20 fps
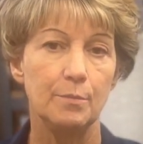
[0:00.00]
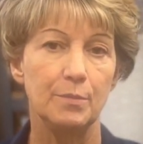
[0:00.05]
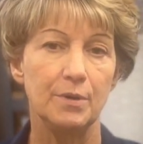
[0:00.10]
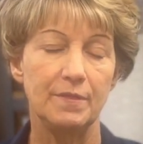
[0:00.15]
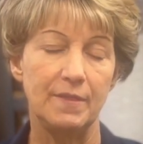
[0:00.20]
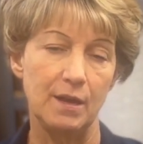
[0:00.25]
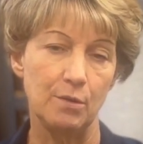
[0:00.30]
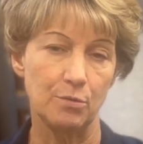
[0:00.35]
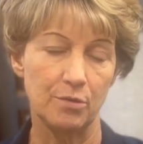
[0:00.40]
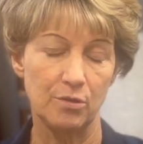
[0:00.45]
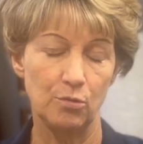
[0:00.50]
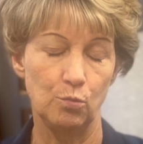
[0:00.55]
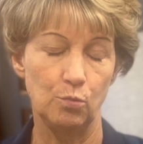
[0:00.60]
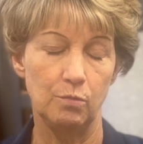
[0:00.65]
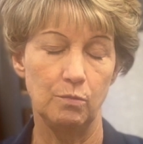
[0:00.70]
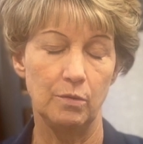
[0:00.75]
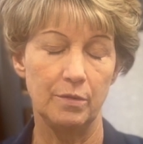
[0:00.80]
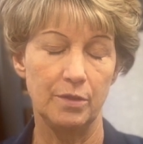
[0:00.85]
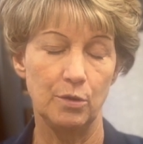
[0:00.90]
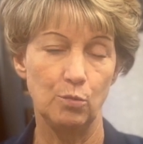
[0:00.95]
but they were the,
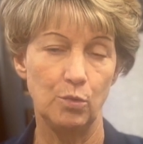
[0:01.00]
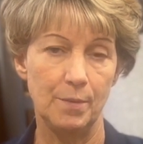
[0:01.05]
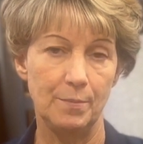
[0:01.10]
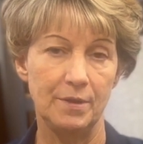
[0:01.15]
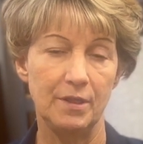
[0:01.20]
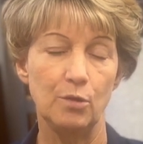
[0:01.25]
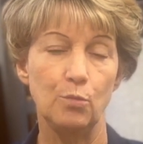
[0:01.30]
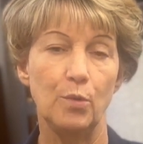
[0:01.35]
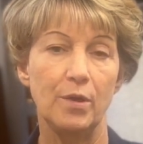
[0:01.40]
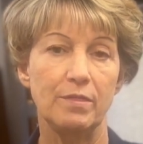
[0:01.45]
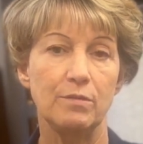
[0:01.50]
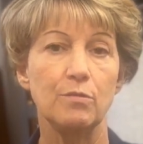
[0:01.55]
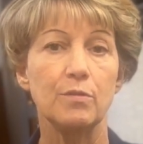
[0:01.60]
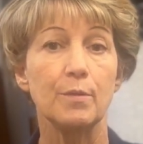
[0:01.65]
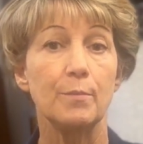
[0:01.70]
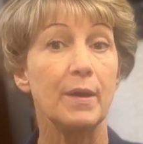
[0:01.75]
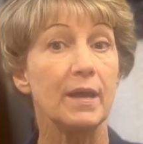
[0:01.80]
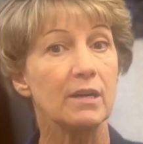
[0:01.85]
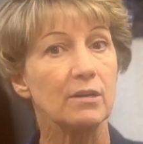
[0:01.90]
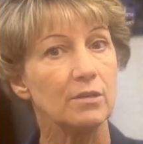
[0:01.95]
the women that went through
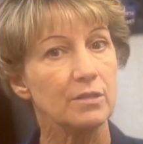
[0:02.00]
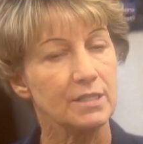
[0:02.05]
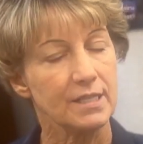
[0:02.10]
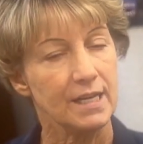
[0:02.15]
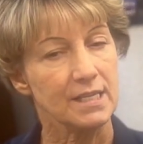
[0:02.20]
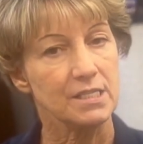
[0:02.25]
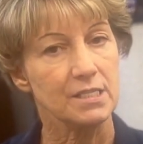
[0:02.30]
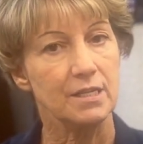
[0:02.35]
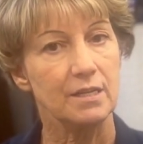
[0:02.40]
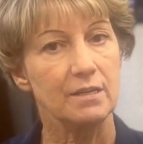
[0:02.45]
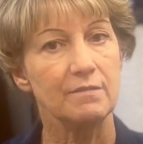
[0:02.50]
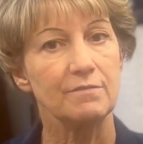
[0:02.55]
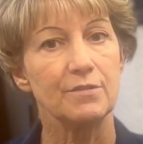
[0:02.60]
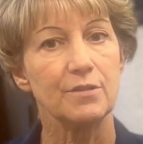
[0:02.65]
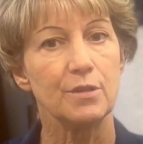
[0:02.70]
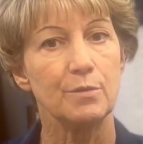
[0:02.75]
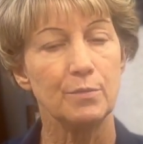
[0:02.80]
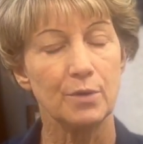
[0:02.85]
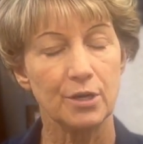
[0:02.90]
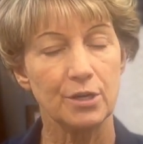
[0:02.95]
the medical testing for
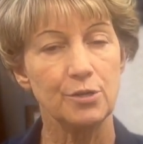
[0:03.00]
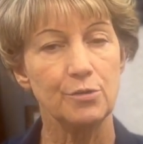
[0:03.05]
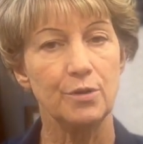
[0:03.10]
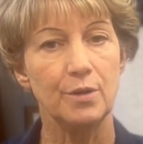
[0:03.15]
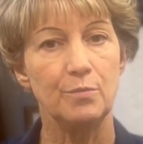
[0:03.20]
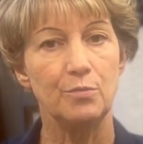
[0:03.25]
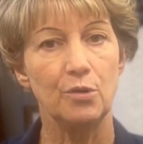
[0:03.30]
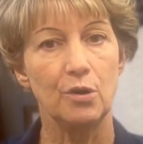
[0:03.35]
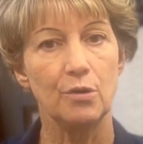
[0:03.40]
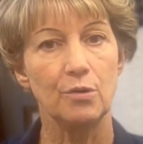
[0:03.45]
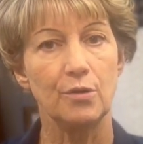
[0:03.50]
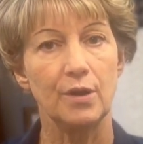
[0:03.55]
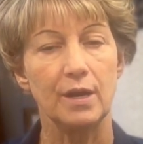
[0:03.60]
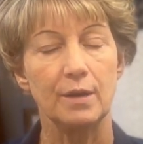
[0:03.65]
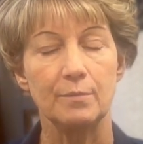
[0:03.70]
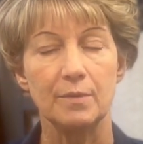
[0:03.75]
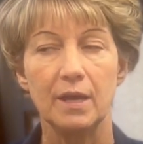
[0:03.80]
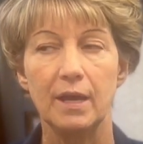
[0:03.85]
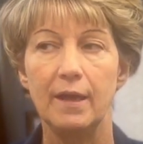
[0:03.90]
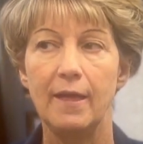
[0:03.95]
the Mercury
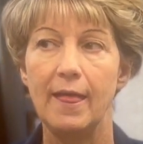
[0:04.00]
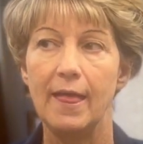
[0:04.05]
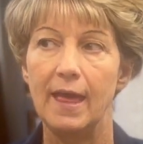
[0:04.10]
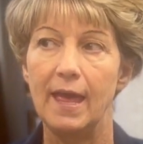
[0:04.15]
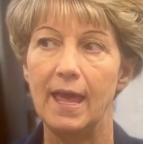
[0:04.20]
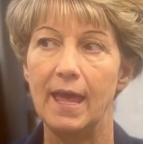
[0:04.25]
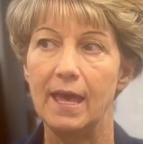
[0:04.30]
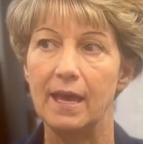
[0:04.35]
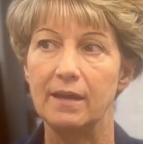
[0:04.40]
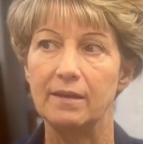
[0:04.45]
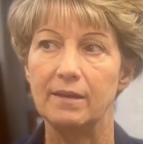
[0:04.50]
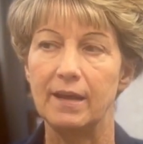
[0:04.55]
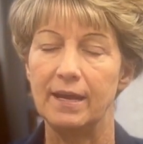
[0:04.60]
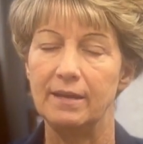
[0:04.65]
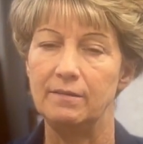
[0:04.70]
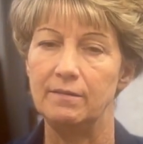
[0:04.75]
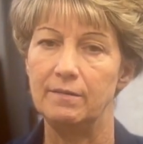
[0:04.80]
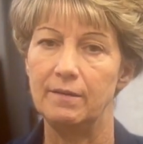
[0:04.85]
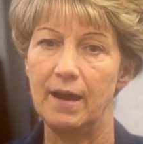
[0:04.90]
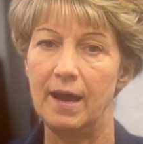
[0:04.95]
program and I,